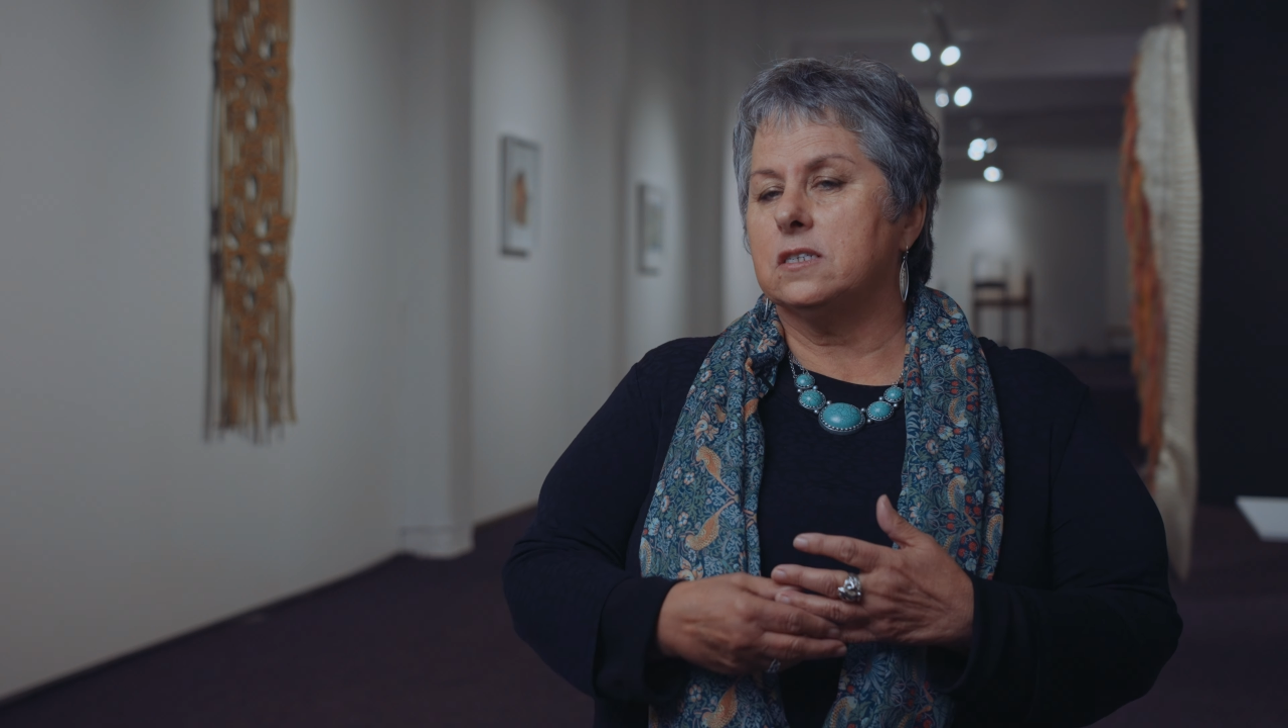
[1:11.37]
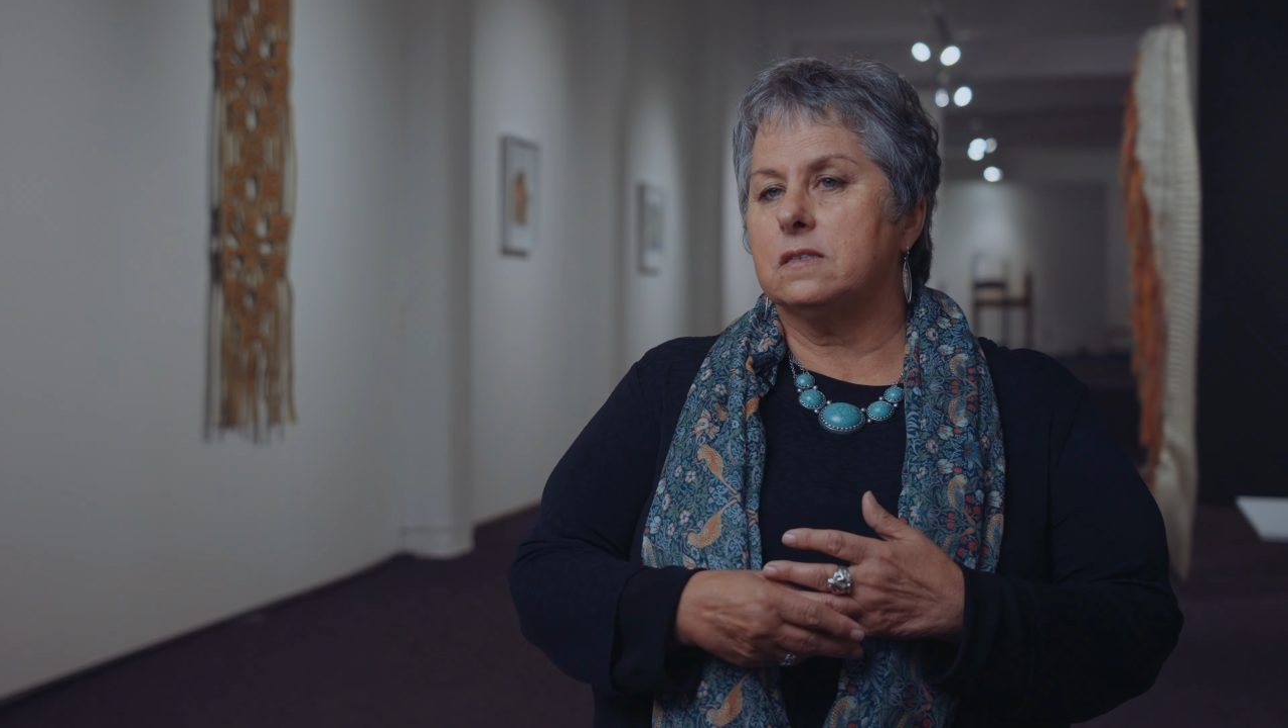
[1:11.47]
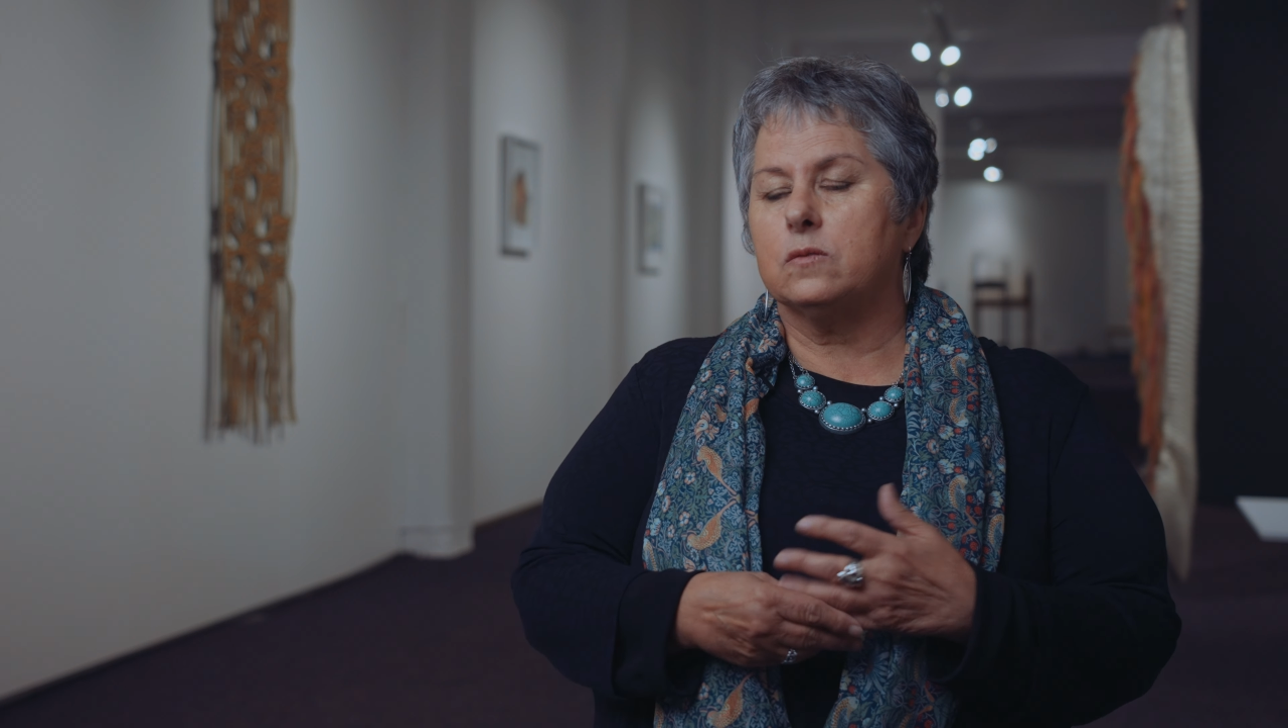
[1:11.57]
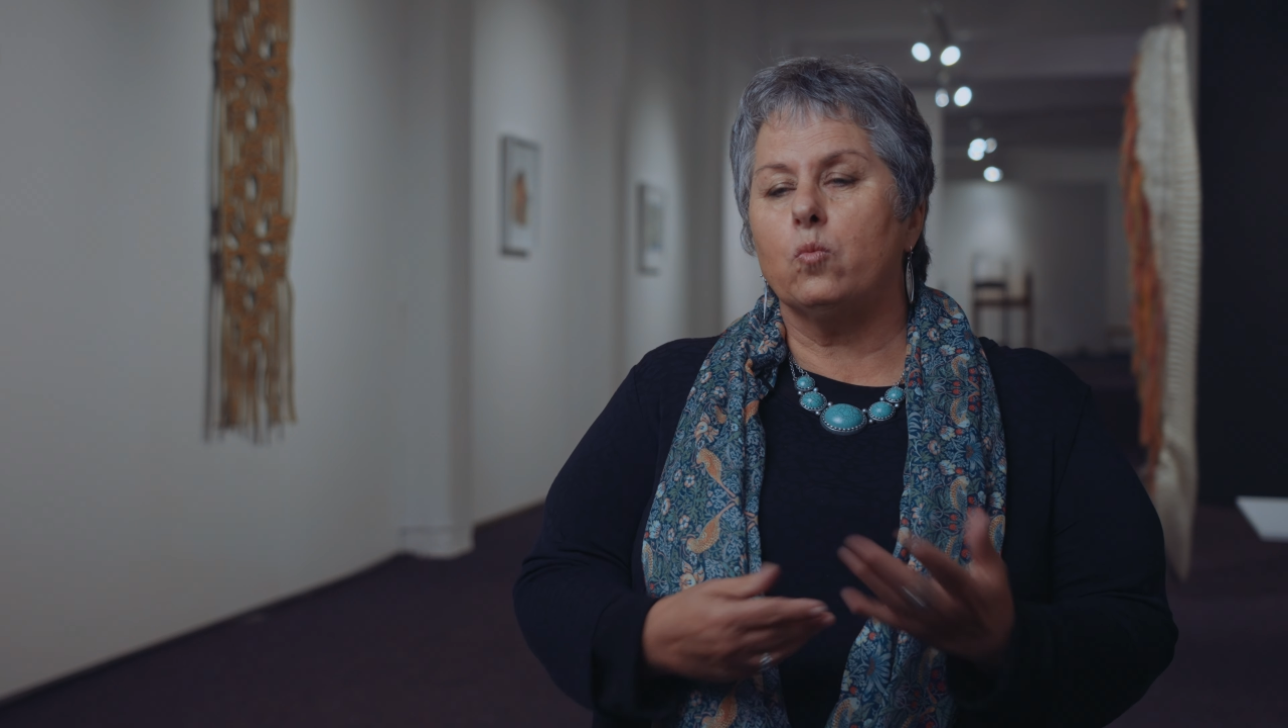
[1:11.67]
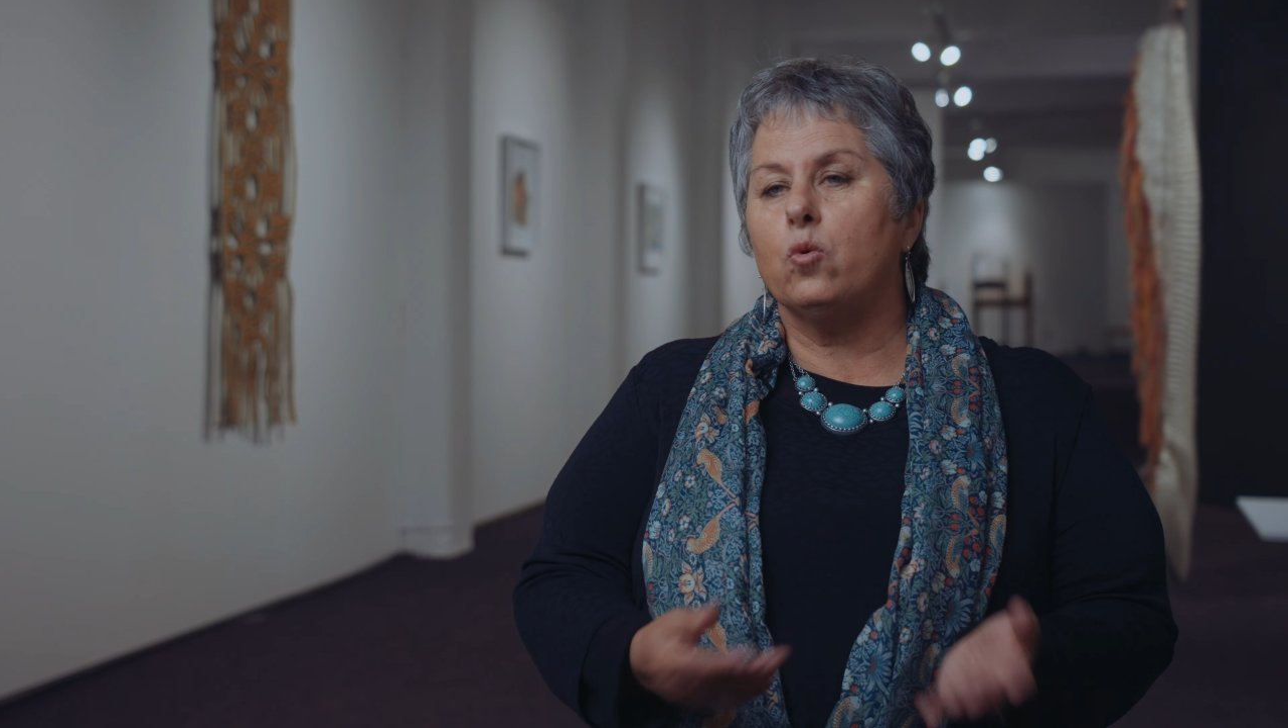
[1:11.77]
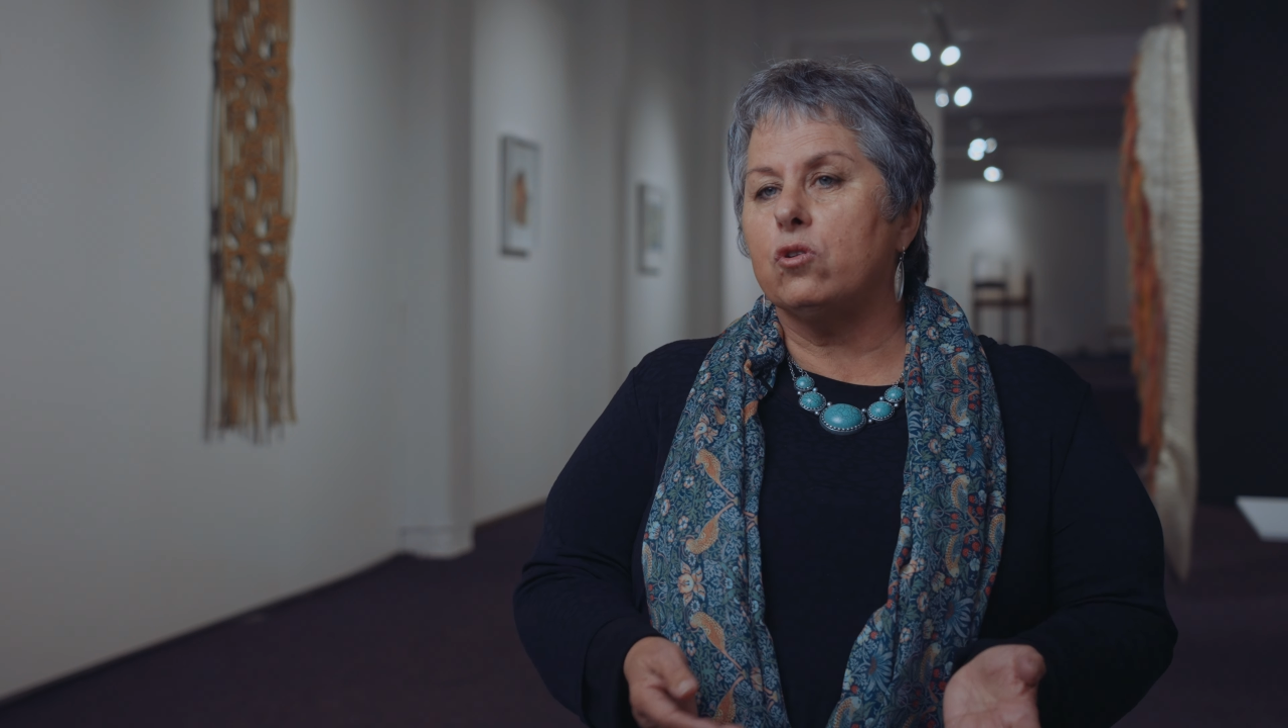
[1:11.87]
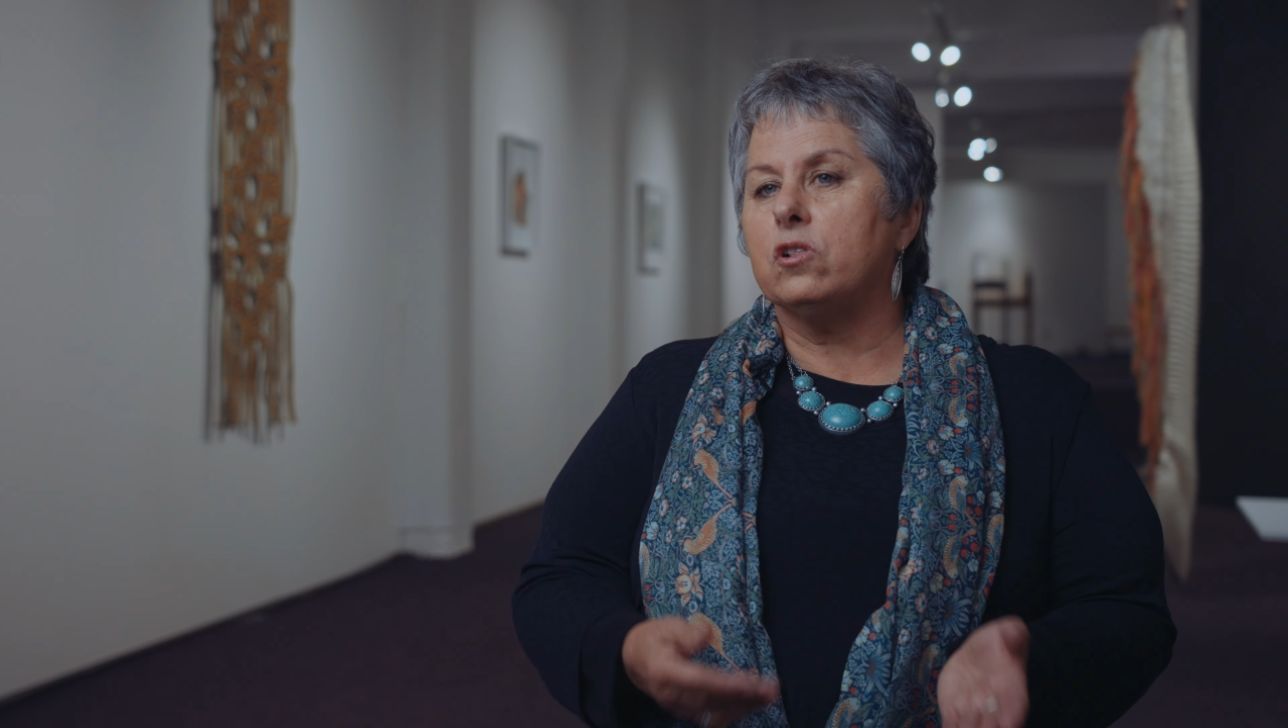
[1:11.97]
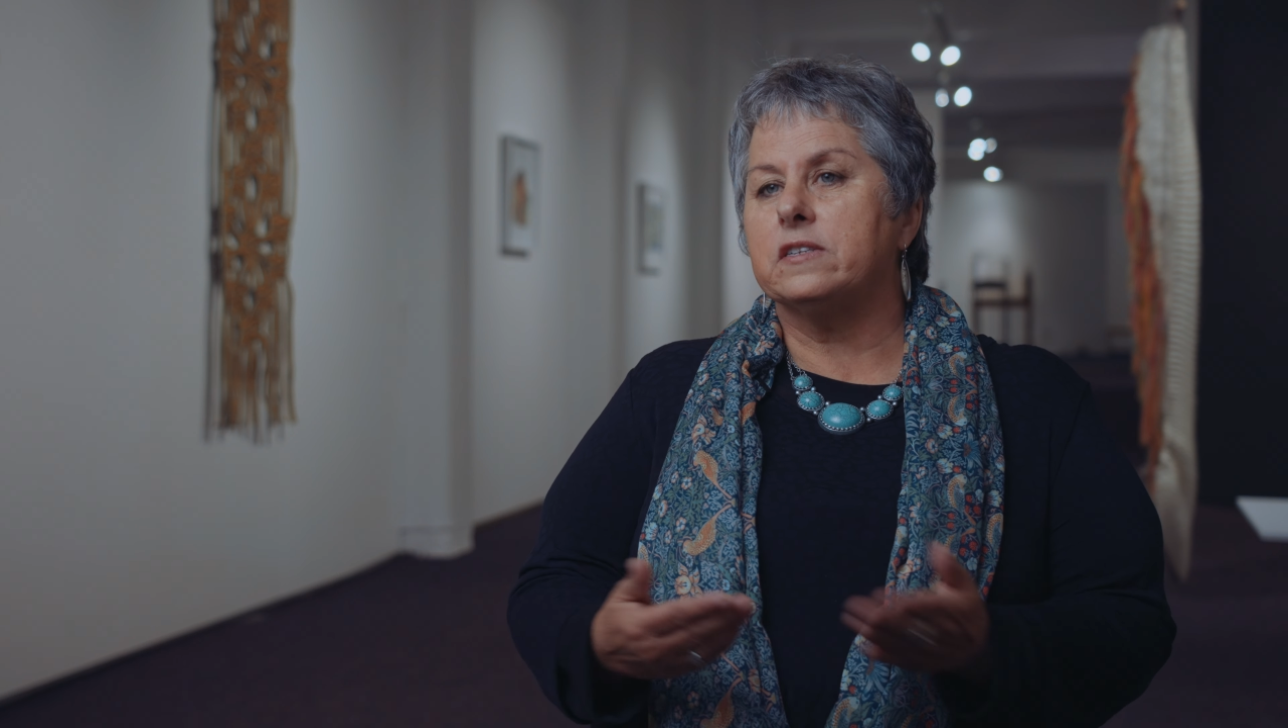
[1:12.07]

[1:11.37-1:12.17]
as wool